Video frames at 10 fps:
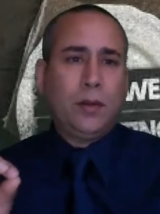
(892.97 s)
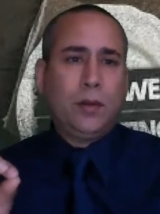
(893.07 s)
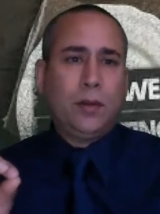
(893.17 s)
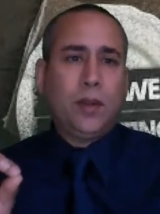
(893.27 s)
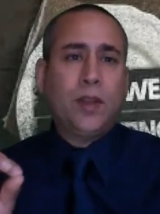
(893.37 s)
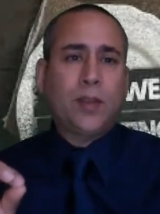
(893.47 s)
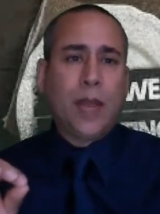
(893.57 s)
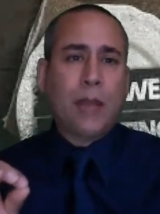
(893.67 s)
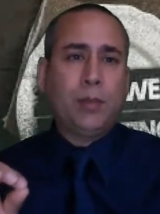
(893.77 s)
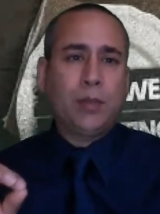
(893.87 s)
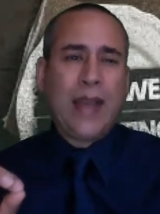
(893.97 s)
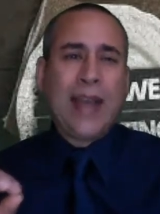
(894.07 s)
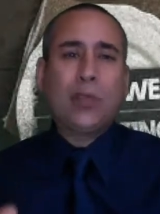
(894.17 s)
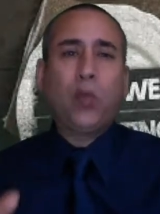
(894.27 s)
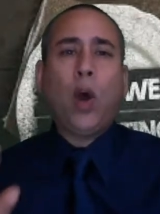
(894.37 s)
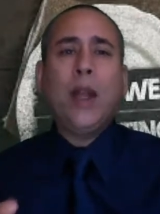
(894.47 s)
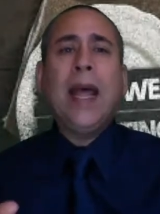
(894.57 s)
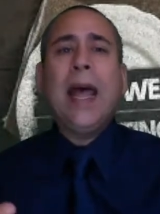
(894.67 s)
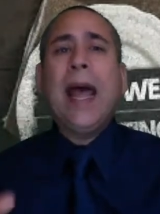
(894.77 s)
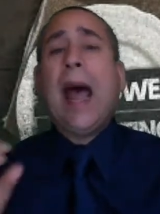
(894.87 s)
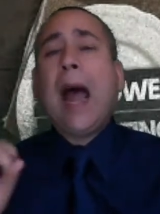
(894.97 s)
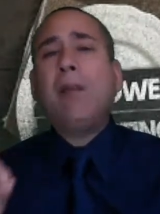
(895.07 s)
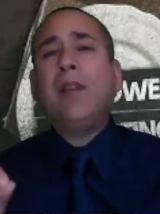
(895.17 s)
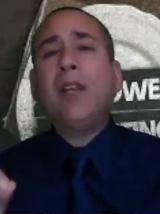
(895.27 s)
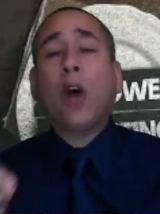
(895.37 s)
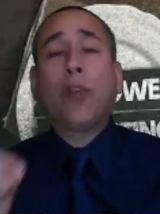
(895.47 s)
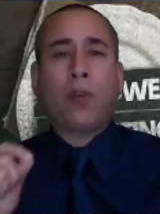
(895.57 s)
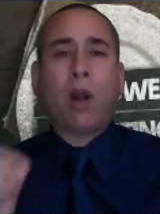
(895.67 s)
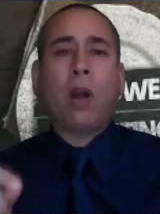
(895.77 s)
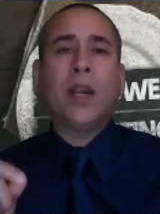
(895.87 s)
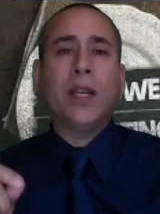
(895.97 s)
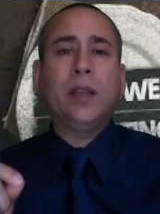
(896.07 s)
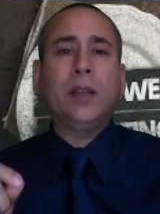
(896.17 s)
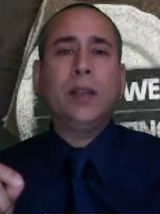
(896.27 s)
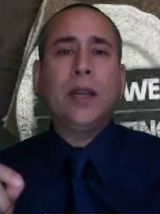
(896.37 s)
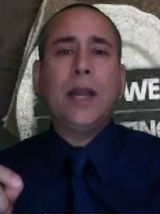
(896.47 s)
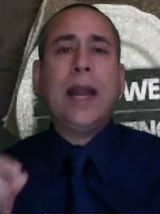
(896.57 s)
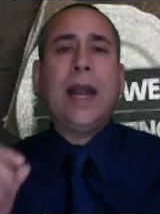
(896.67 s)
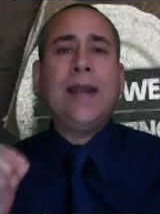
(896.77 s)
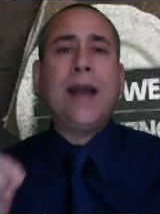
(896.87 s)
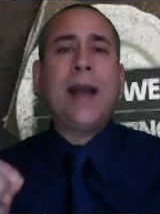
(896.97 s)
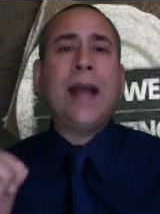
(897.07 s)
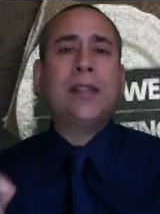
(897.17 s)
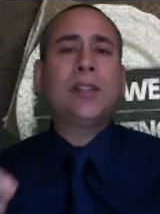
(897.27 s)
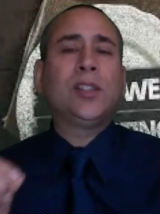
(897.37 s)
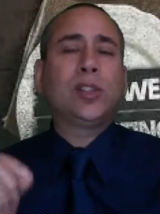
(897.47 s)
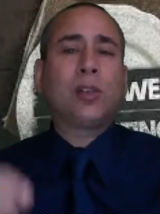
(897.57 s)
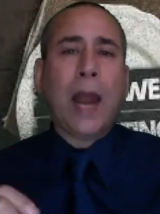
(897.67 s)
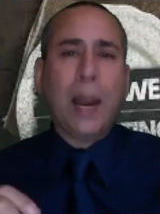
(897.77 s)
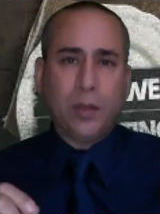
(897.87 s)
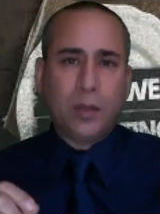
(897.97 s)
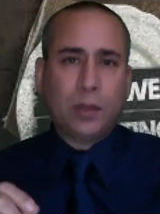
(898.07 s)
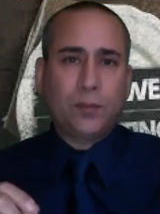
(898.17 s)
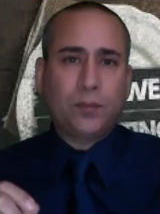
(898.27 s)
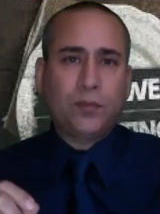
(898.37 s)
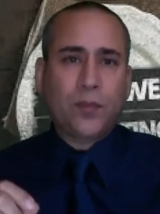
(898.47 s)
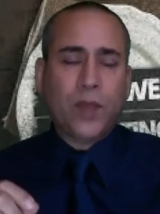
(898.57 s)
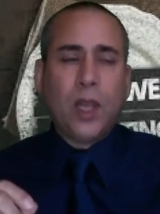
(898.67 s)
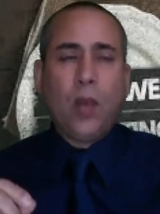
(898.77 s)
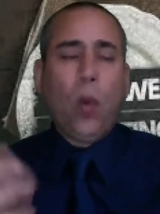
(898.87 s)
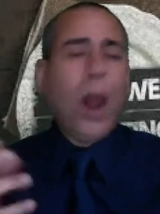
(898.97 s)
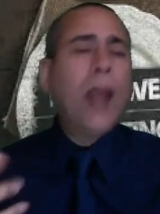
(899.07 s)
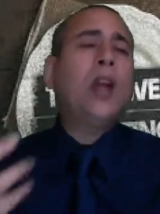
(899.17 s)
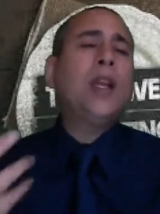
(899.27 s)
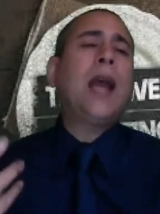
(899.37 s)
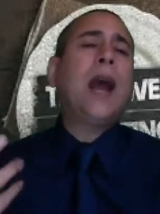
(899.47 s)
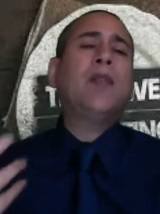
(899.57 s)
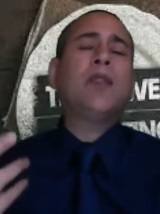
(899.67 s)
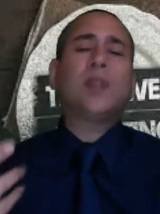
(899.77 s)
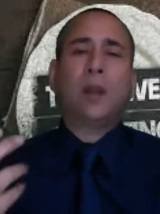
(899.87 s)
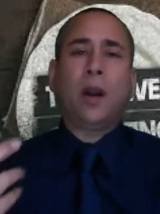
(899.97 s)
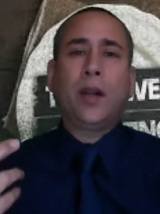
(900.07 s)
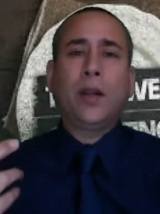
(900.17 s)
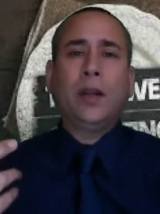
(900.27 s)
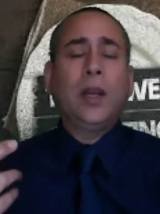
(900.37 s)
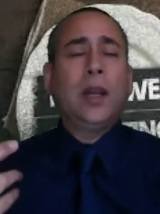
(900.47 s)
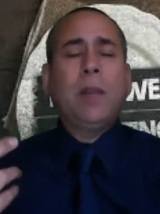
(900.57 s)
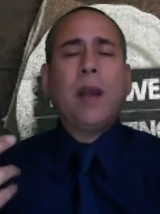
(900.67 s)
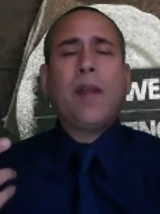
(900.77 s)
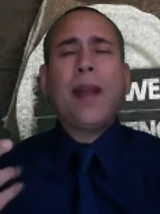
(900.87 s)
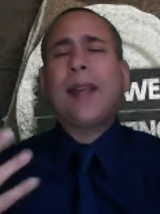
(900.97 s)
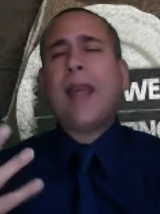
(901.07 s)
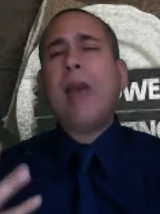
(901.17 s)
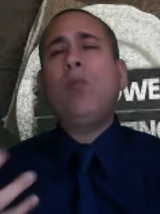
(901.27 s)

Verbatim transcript: the disciples as one having authority and not as the scribes. Why could he have this authority? Matter of fact, can